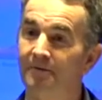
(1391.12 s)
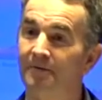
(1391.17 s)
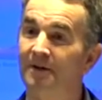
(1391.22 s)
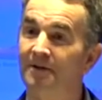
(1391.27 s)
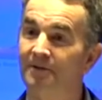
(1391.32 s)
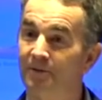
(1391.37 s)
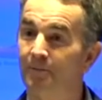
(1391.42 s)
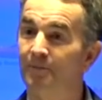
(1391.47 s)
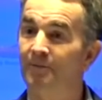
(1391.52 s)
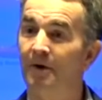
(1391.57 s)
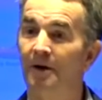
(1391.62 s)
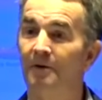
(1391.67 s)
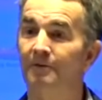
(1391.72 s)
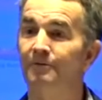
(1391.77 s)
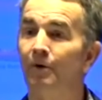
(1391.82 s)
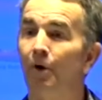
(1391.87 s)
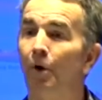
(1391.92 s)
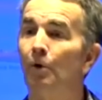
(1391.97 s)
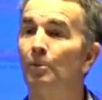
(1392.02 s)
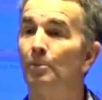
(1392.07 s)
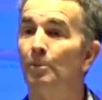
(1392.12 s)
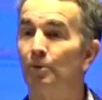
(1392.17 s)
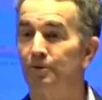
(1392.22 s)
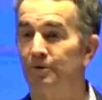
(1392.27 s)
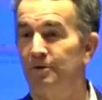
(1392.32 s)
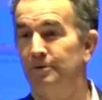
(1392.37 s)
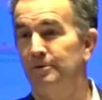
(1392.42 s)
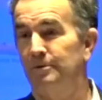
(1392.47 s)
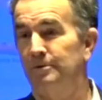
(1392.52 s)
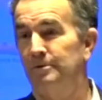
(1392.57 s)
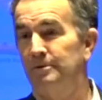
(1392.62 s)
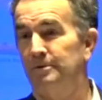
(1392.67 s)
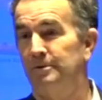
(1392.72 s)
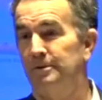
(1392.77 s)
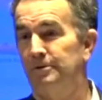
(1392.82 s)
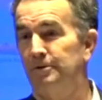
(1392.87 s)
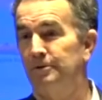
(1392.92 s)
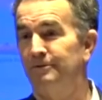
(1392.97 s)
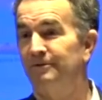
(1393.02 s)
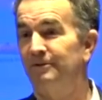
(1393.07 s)
that's vulnerable to
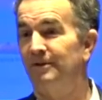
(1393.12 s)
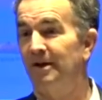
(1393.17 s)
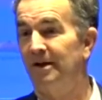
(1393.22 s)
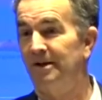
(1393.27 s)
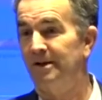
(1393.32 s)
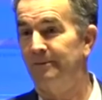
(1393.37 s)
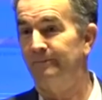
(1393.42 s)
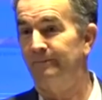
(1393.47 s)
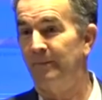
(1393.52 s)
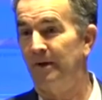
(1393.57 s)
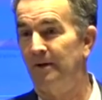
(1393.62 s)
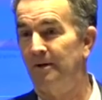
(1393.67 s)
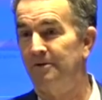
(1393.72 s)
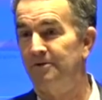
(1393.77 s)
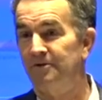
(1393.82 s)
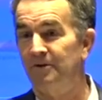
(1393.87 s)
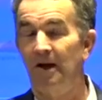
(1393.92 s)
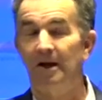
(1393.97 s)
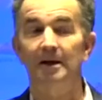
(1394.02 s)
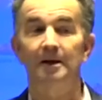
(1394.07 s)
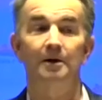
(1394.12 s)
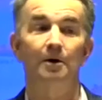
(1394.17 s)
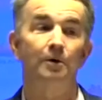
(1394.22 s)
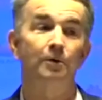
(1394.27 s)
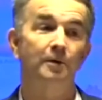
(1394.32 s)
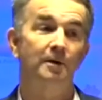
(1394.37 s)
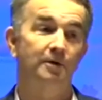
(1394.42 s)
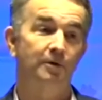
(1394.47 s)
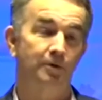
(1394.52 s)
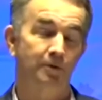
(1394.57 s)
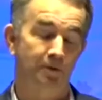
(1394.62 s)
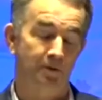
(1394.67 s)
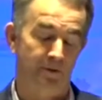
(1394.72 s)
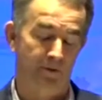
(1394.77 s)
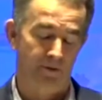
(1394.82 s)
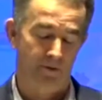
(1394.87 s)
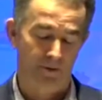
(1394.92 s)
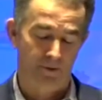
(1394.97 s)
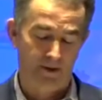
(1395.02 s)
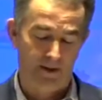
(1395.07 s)
flooding, second only to
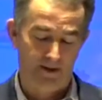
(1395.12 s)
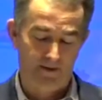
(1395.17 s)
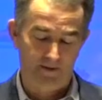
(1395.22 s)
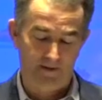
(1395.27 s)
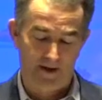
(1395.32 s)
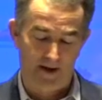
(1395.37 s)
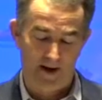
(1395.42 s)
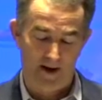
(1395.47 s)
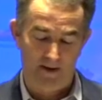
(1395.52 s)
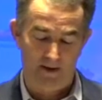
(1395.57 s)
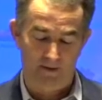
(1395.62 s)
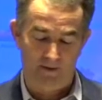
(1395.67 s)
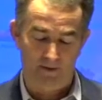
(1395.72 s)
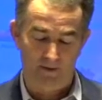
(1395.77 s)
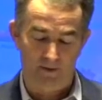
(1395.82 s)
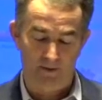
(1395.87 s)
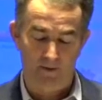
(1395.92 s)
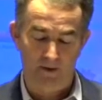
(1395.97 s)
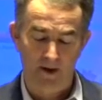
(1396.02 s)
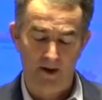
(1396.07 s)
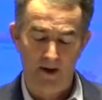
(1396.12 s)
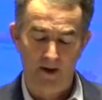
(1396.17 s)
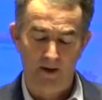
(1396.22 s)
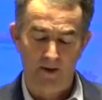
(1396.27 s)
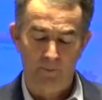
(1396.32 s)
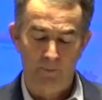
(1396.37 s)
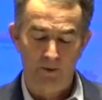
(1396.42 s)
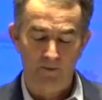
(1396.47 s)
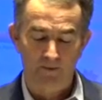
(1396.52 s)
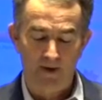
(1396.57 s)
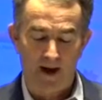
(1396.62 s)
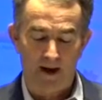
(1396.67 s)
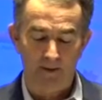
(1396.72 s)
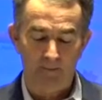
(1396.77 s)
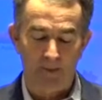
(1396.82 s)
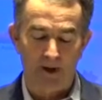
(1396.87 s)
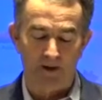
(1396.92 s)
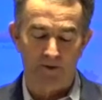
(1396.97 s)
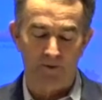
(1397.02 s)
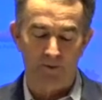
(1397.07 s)
Louisiana. So we've got
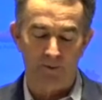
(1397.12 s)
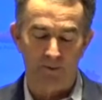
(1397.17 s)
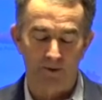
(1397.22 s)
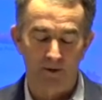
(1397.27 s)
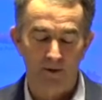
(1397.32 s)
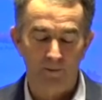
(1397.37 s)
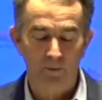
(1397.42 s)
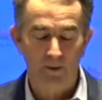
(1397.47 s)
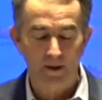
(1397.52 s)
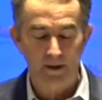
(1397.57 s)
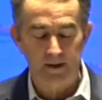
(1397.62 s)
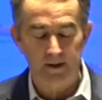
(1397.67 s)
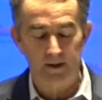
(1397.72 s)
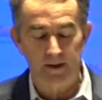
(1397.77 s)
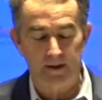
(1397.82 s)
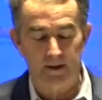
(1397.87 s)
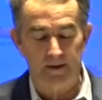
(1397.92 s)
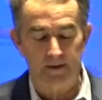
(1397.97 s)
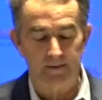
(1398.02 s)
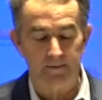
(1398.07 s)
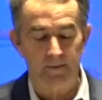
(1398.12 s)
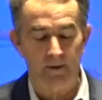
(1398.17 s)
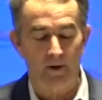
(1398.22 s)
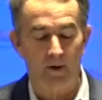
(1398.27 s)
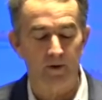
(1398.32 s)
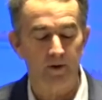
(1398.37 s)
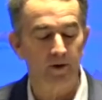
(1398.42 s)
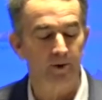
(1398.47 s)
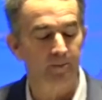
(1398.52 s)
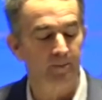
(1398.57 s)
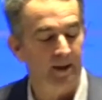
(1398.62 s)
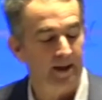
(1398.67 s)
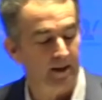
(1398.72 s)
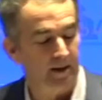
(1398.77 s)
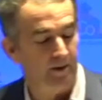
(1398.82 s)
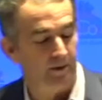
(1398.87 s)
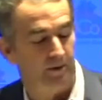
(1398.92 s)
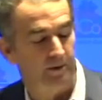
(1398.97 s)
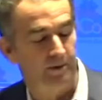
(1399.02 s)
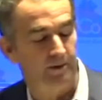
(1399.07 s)
to make sure that we are
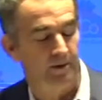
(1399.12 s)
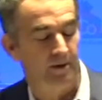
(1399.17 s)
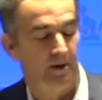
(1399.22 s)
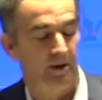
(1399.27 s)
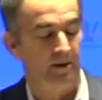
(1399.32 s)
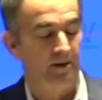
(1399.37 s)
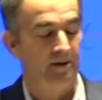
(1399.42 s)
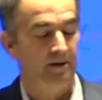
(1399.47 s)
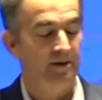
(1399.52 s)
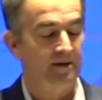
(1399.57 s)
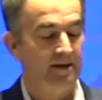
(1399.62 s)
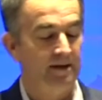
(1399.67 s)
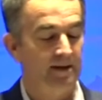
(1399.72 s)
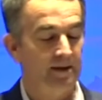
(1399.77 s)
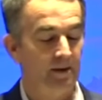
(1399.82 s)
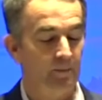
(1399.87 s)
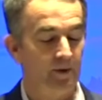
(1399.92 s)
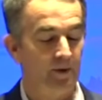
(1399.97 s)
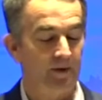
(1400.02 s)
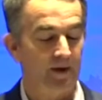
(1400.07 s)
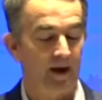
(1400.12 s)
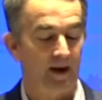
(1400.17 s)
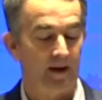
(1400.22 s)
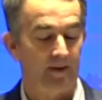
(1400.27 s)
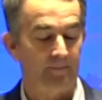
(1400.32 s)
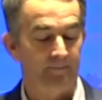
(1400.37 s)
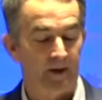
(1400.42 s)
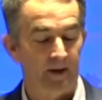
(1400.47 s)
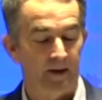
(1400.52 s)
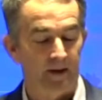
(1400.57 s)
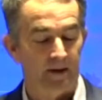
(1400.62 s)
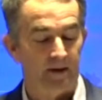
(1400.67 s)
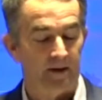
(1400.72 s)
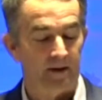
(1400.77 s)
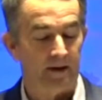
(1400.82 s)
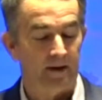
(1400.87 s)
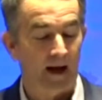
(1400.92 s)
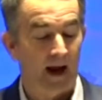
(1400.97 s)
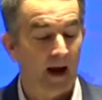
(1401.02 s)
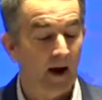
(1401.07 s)
committed to dealing with that.
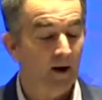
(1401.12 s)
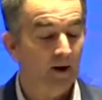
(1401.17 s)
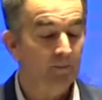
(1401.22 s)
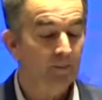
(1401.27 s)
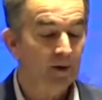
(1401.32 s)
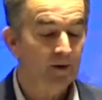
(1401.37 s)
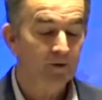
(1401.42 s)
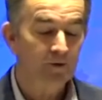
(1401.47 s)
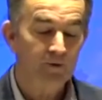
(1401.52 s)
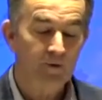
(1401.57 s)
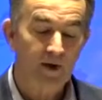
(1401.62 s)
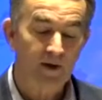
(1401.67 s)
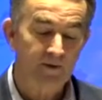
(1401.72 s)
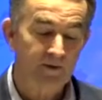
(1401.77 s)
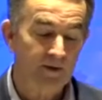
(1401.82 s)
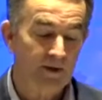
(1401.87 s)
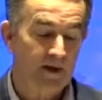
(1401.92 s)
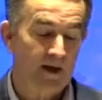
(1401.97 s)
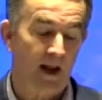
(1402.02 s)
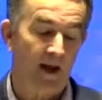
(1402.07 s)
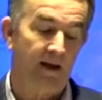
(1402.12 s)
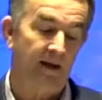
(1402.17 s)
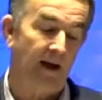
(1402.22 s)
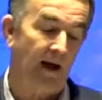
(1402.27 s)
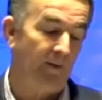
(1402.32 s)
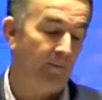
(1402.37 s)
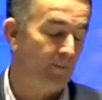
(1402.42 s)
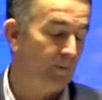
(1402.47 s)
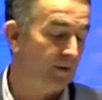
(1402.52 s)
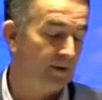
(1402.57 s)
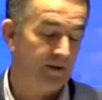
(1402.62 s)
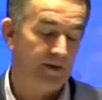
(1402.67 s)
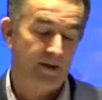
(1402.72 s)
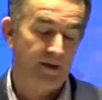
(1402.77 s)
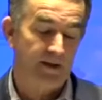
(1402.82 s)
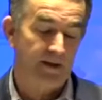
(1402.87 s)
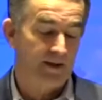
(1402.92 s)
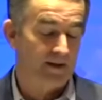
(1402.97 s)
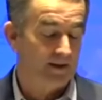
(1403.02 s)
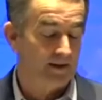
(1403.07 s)
Our administration, and I want to
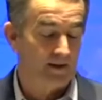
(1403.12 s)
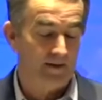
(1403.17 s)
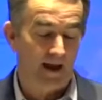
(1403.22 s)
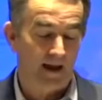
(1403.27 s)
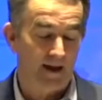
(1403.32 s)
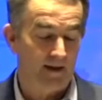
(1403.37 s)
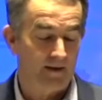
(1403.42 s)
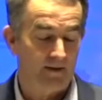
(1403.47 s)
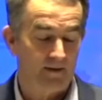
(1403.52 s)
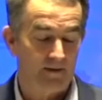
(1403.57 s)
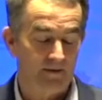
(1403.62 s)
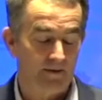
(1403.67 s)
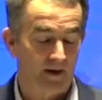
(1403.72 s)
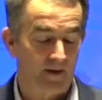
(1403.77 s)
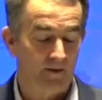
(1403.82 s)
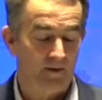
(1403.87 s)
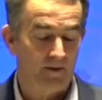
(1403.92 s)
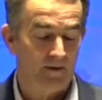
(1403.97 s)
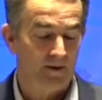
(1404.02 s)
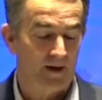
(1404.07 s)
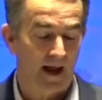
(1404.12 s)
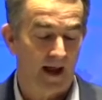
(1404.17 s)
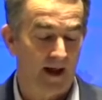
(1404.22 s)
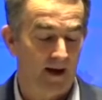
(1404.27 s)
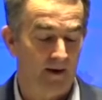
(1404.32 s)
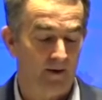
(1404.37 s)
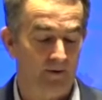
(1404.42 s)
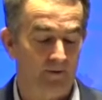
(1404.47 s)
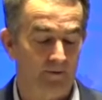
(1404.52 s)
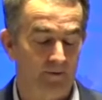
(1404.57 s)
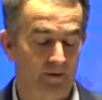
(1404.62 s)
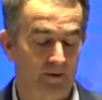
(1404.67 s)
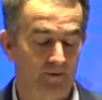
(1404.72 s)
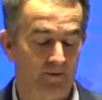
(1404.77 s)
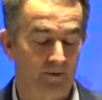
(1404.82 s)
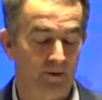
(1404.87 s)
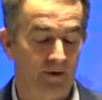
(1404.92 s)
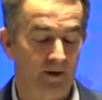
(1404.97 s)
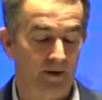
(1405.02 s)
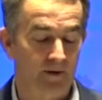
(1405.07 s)
again thank Senator Hanger
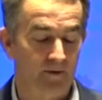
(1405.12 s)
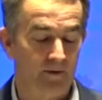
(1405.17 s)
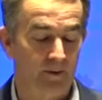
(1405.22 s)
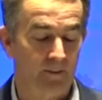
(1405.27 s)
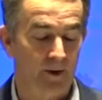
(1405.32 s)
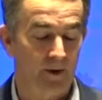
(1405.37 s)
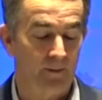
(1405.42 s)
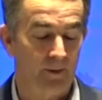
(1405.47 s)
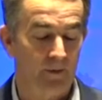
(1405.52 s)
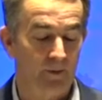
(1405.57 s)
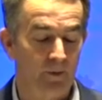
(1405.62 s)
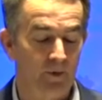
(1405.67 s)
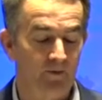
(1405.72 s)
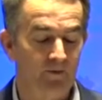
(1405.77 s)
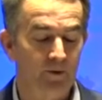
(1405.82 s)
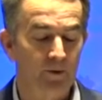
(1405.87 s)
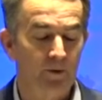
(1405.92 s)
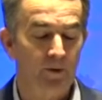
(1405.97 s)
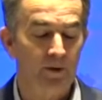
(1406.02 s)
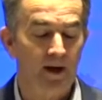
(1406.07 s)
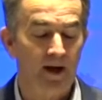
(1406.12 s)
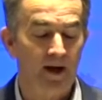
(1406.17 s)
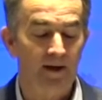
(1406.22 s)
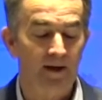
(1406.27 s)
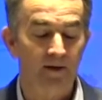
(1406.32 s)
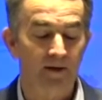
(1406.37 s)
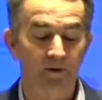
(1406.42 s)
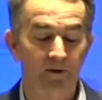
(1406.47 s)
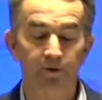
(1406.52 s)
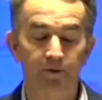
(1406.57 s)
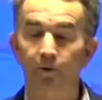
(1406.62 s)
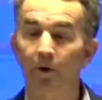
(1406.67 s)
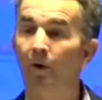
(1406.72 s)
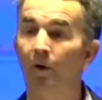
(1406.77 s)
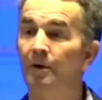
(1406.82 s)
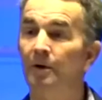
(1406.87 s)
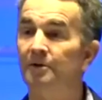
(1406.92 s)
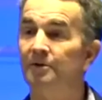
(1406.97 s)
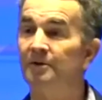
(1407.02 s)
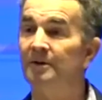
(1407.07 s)
for his commitment. We've created the
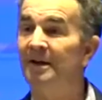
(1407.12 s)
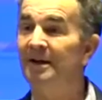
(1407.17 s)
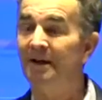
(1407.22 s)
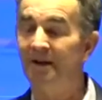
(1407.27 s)
strongest